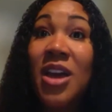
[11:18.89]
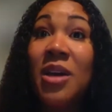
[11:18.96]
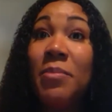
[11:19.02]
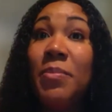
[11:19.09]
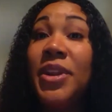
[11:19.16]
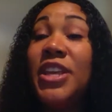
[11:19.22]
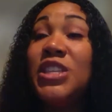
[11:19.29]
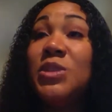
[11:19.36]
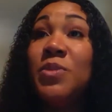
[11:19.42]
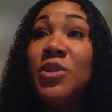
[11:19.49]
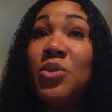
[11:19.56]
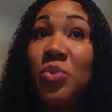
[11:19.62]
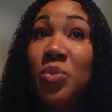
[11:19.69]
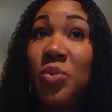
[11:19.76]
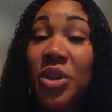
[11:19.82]
but it's been
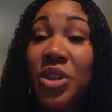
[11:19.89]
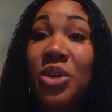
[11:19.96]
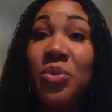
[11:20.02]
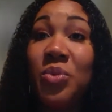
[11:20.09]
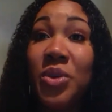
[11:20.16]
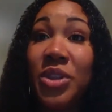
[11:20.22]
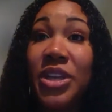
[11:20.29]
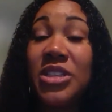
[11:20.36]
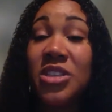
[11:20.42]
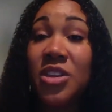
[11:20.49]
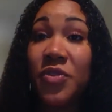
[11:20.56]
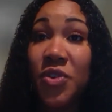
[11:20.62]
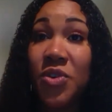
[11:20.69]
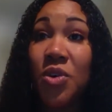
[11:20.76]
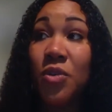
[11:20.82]
really, really
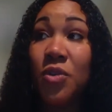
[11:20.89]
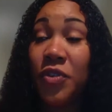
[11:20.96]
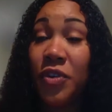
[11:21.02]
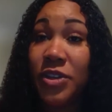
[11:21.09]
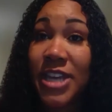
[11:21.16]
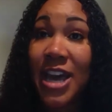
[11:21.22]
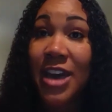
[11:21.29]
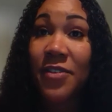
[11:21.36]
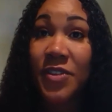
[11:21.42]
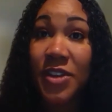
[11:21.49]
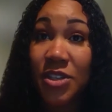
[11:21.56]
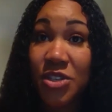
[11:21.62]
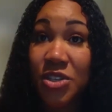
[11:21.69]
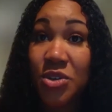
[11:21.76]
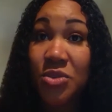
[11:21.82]
difficult for Daphne
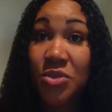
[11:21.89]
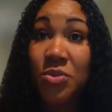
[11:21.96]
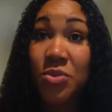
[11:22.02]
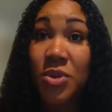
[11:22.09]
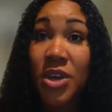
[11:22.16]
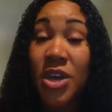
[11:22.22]
too.